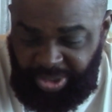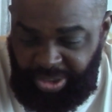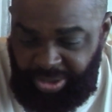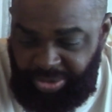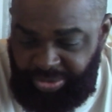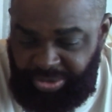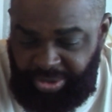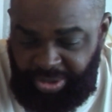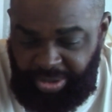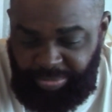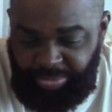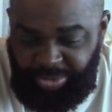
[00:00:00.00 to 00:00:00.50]
he
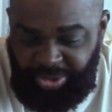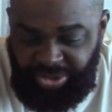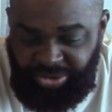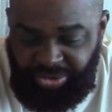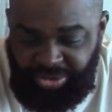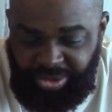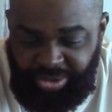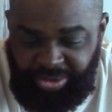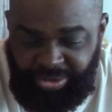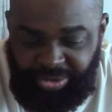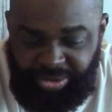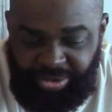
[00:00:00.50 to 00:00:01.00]
studied
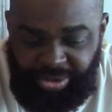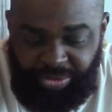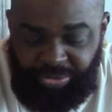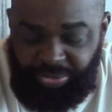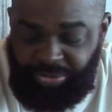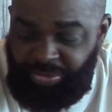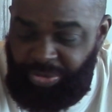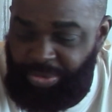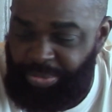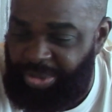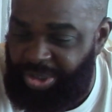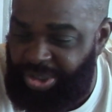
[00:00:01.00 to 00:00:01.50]
business. He was
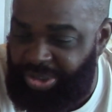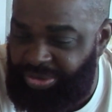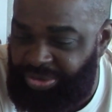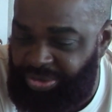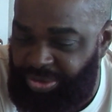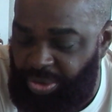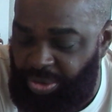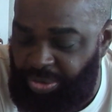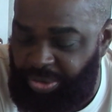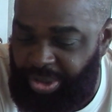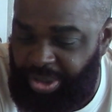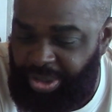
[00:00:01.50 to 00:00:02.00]
from
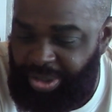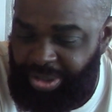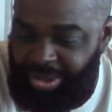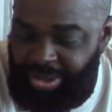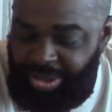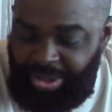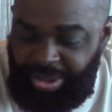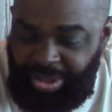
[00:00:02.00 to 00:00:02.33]
Minnesota.